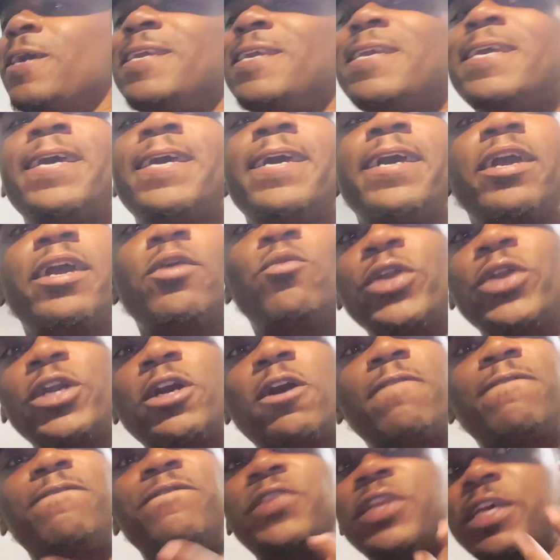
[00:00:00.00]
Yeah, and we're
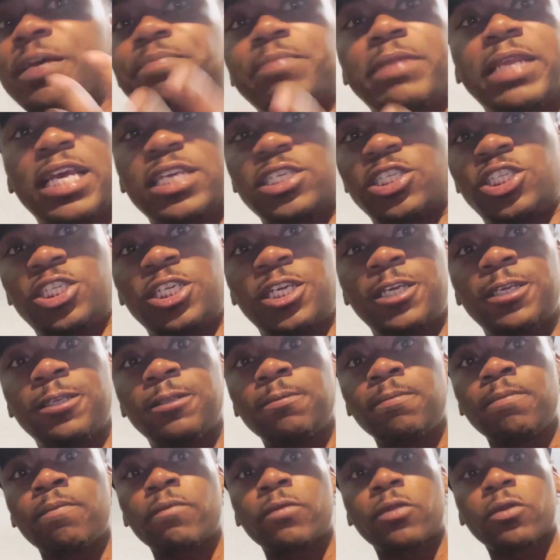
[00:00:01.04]
going to flip that shit,
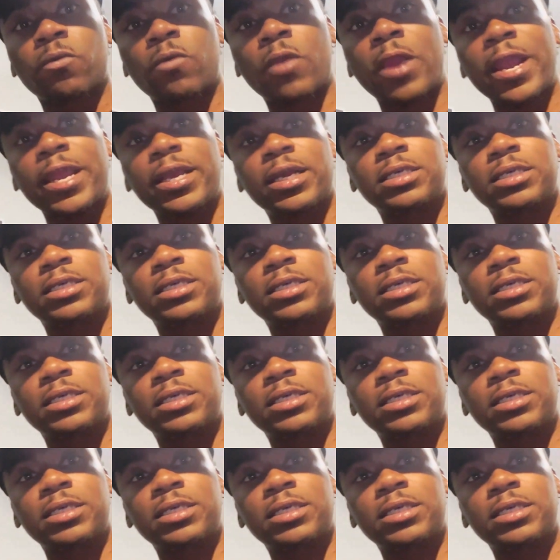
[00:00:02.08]
right?